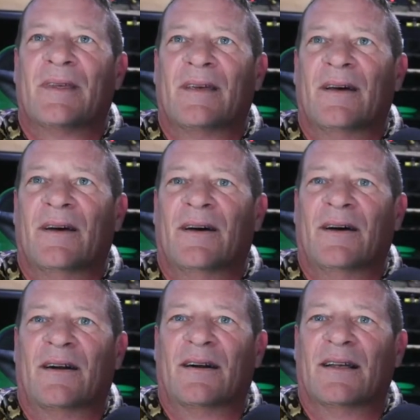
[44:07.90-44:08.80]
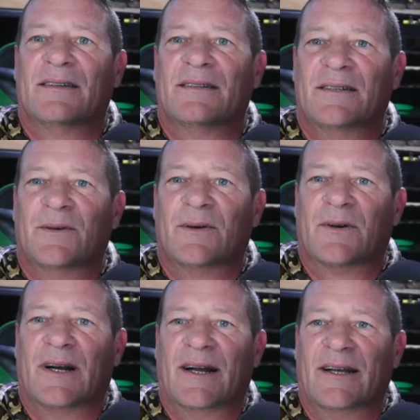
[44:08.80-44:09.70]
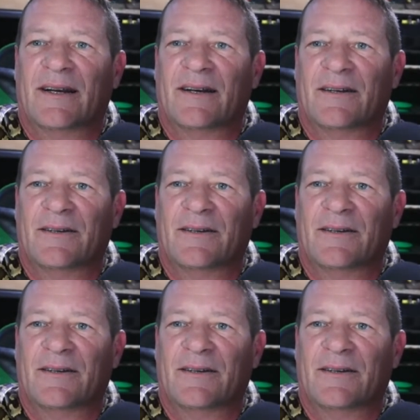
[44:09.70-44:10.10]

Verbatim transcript: right, let's see where we're at here.